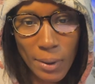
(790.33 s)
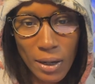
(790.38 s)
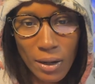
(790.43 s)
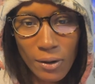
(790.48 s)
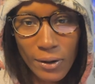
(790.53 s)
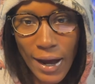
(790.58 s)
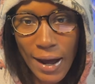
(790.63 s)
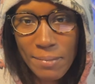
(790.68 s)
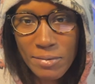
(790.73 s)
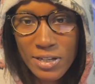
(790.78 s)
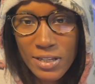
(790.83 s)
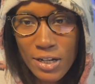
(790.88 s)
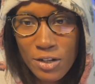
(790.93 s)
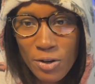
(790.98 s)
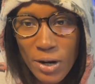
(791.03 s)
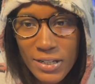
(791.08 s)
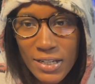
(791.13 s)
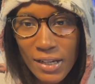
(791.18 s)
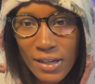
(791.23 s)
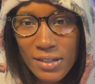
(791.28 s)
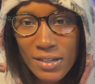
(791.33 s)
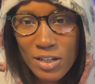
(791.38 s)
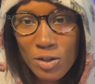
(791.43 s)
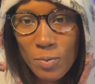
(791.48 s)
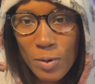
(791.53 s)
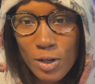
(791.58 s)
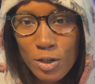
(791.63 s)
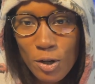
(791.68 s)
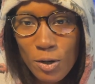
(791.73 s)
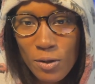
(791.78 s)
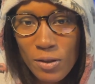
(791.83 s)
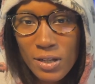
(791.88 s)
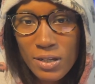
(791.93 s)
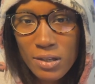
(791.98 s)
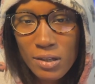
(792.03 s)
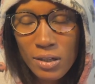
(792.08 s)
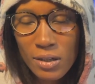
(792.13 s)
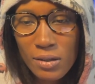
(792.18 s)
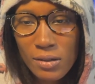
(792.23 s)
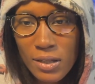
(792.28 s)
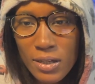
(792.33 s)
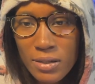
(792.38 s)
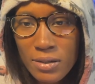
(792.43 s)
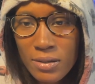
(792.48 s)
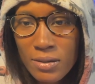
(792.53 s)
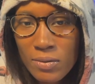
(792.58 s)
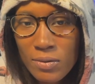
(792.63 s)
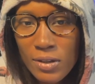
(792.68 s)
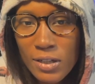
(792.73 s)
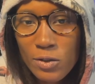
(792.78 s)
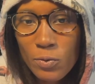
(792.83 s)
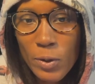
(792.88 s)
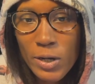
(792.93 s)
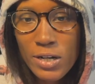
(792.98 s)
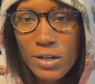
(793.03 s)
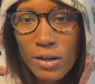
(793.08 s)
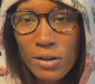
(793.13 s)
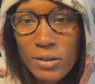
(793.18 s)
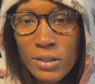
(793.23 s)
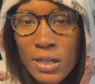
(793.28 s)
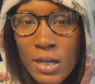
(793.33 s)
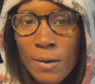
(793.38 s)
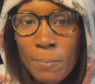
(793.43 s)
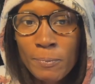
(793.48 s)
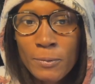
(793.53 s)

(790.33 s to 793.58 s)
Okay, I'm just interested because I just want to show you these windows.